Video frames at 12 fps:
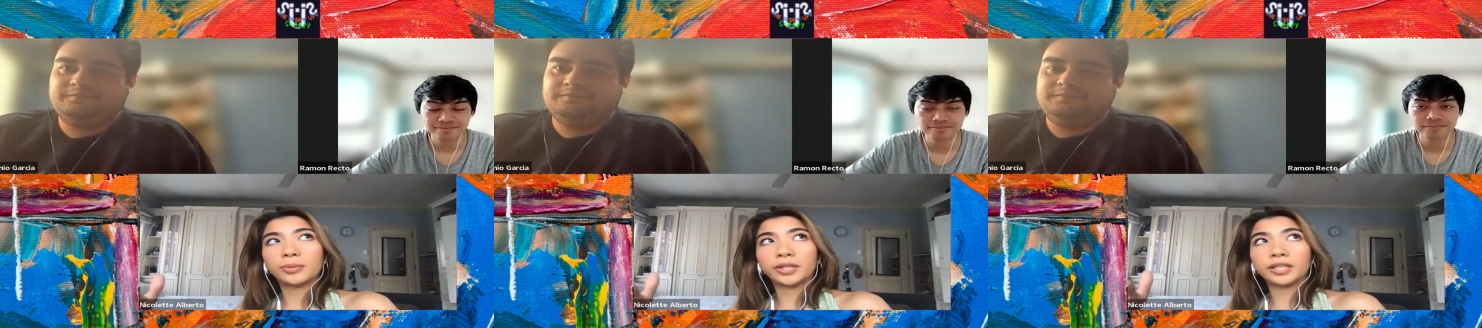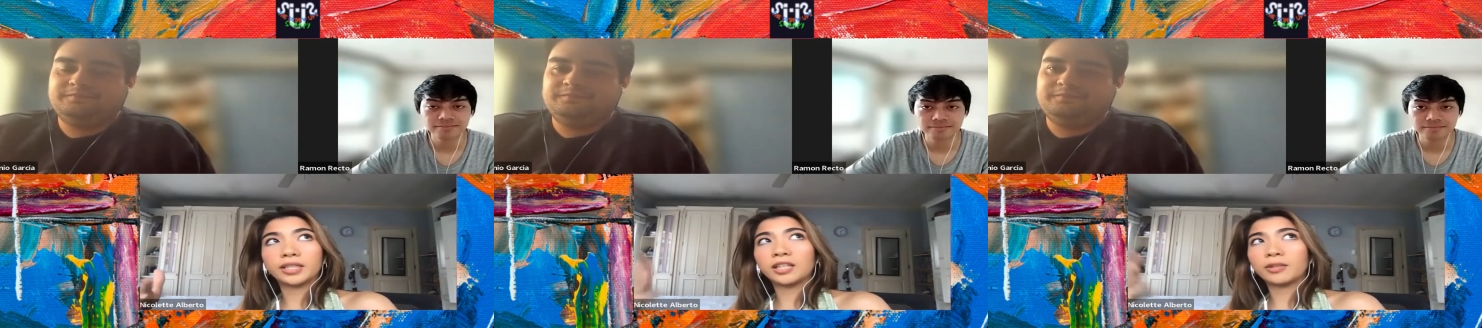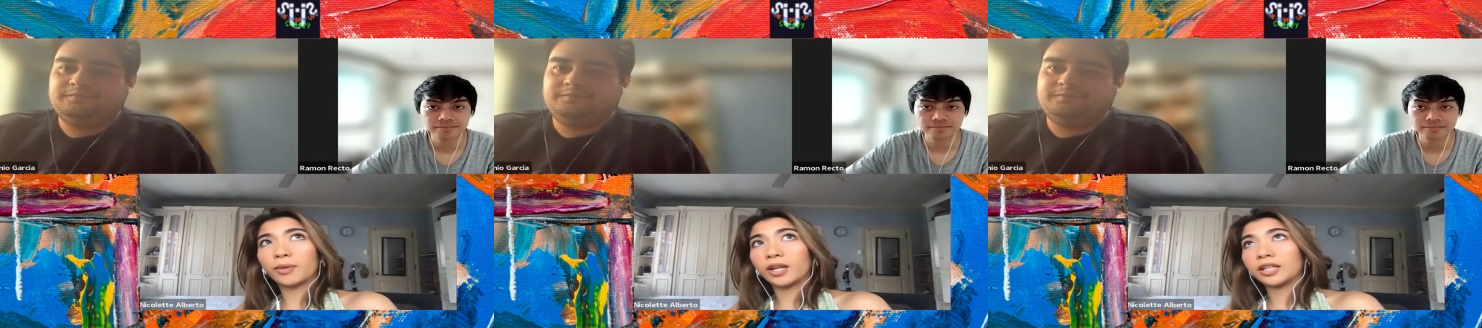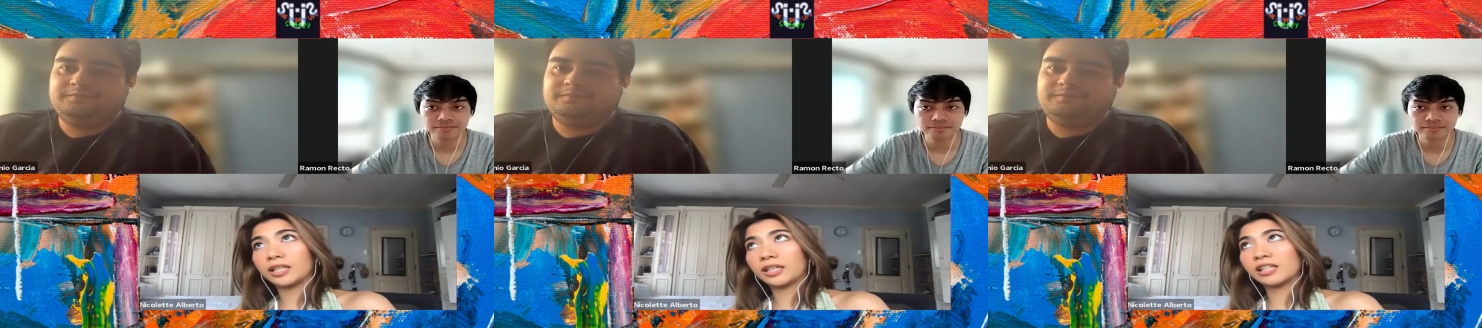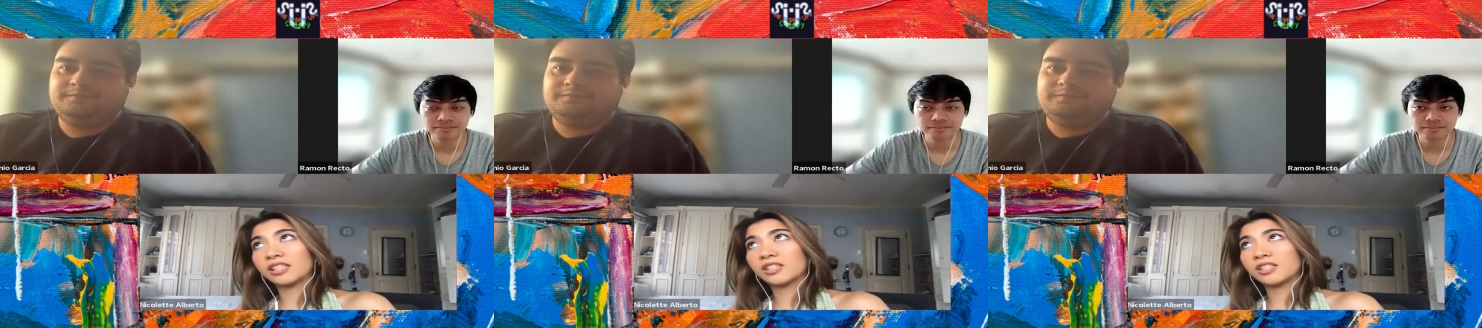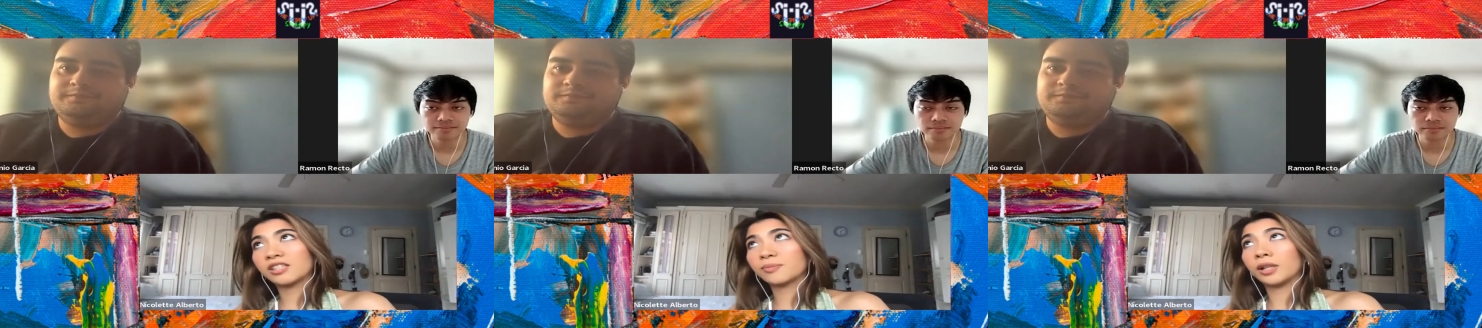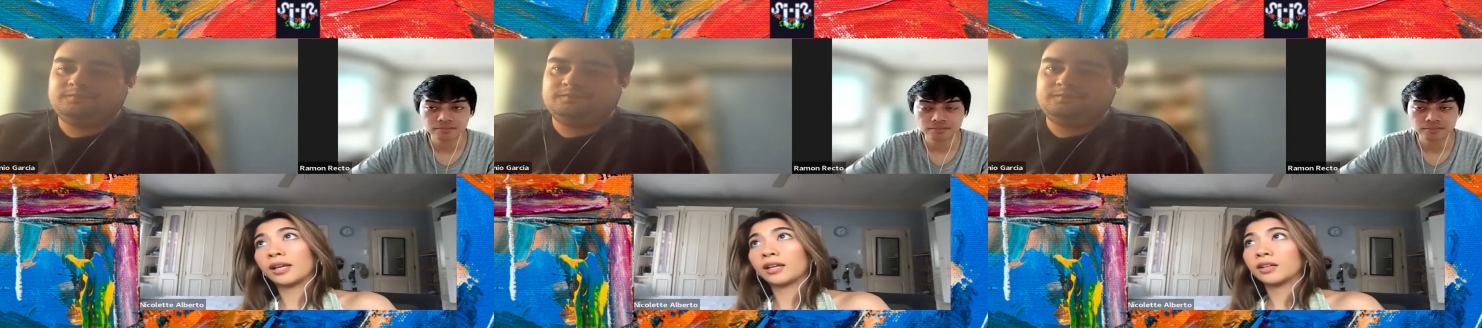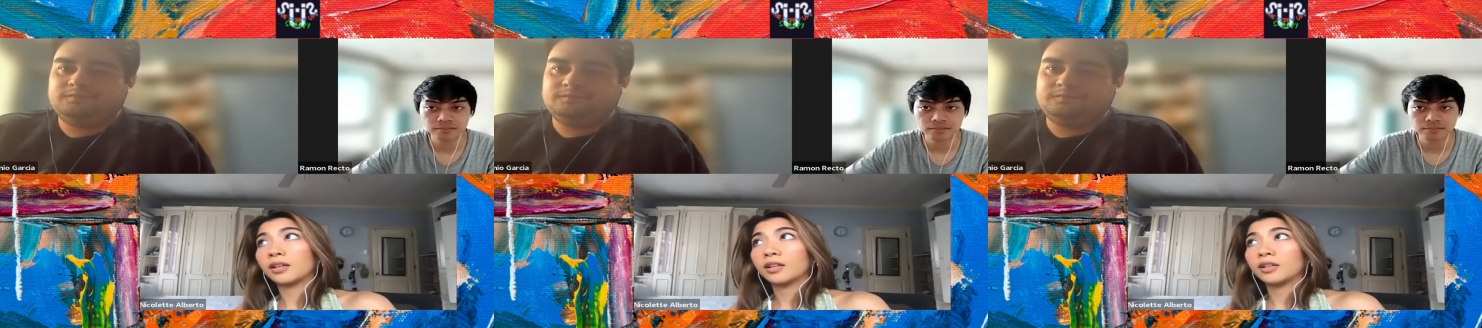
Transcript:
Speaker 1: But in marketing, it's more like